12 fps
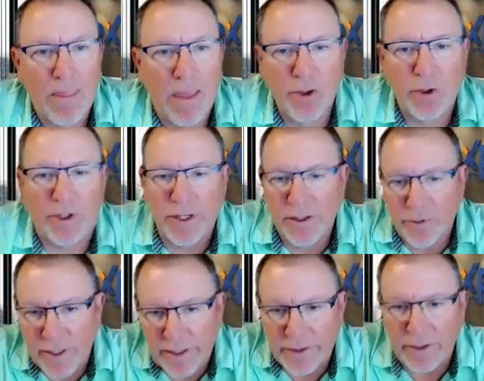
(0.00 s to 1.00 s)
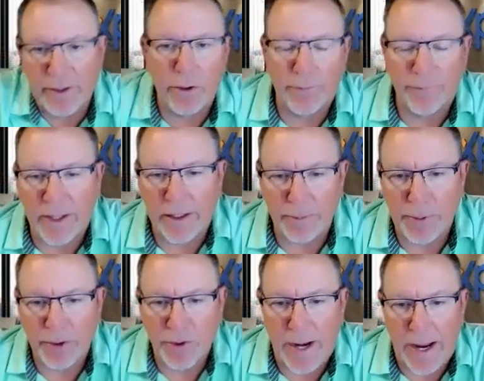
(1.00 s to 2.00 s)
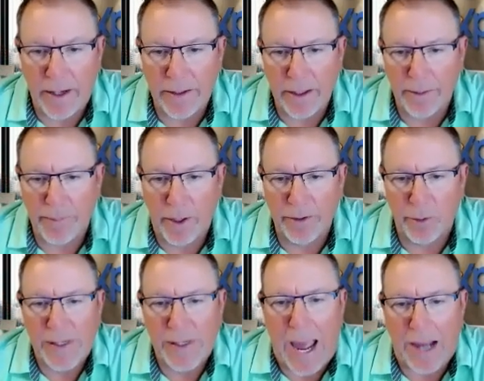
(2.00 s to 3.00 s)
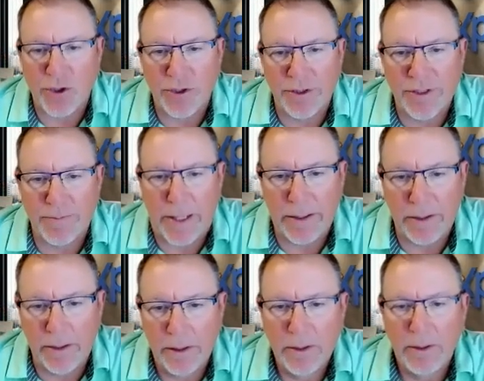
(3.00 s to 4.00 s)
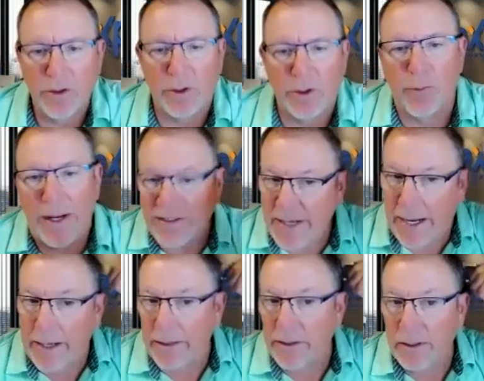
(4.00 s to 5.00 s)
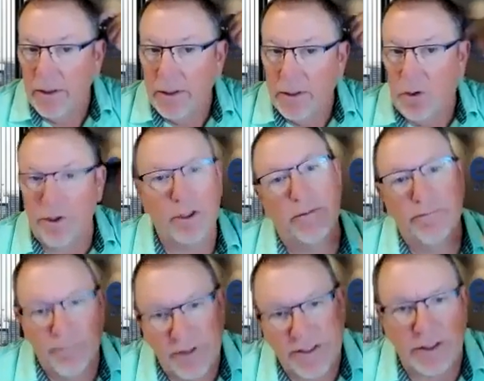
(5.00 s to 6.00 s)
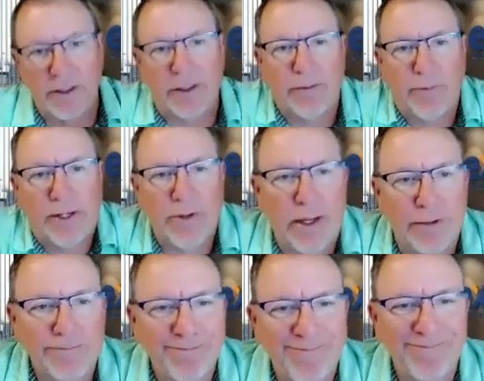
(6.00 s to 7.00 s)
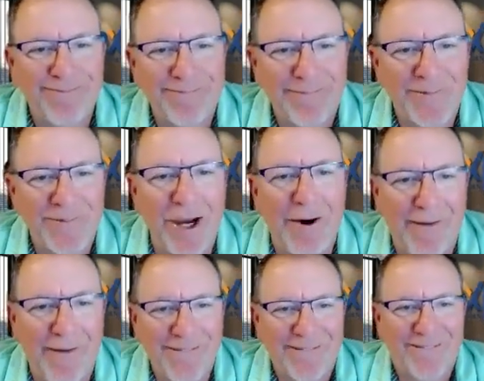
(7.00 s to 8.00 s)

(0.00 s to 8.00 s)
And you could either hit the little thing to put your hand up on the reactions button, you could raise hand, or you could physically raise your hand. Sarah.